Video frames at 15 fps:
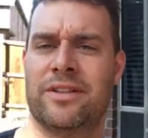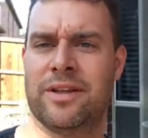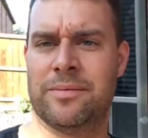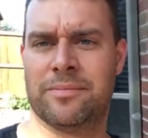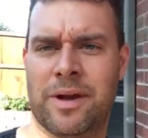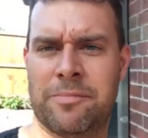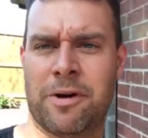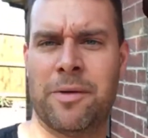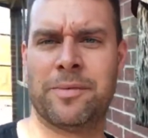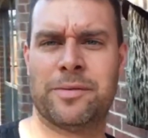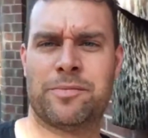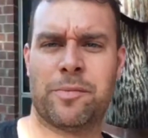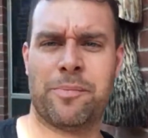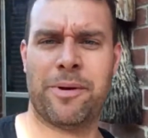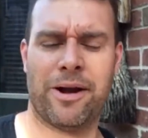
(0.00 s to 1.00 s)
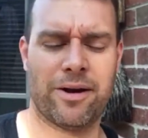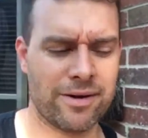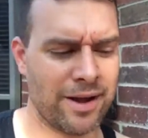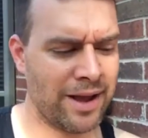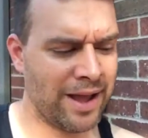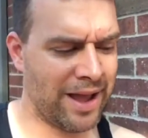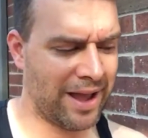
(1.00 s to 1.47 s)
dinner that my mom had
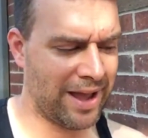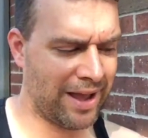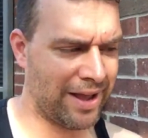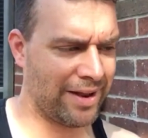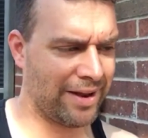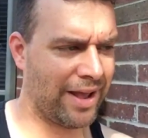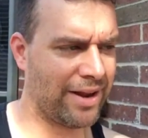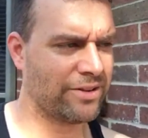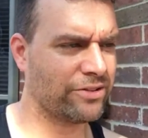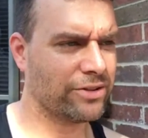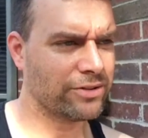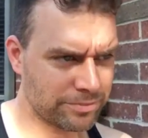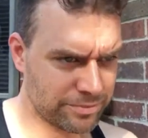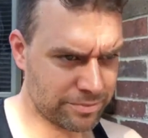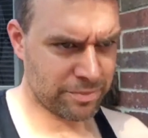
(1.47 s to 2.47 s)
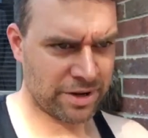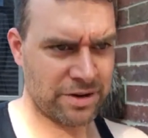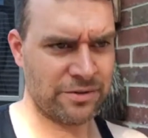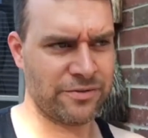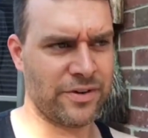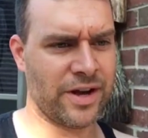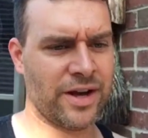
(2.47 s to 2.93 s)
prepared, and had a little
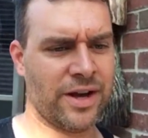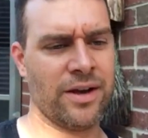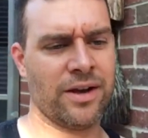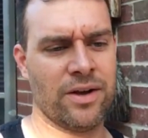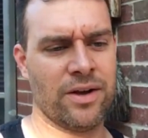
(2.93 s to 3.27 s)
bit of